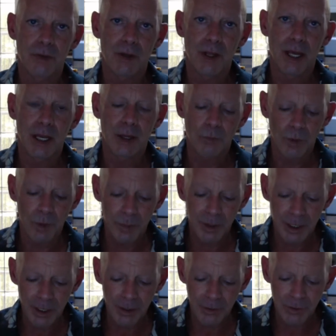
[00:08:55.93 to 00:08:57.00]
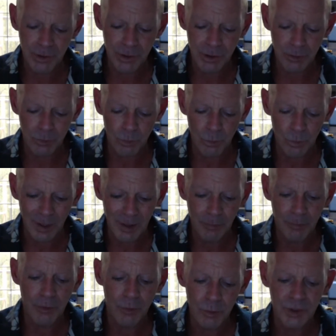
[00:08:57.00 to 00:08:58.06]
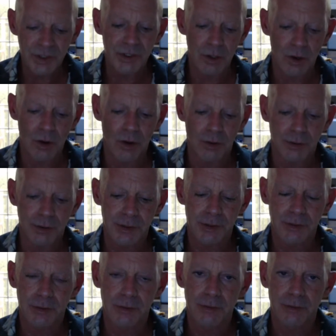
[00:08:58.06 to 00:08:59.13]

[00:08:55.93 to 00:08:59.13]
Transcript: and we begin to reap the results.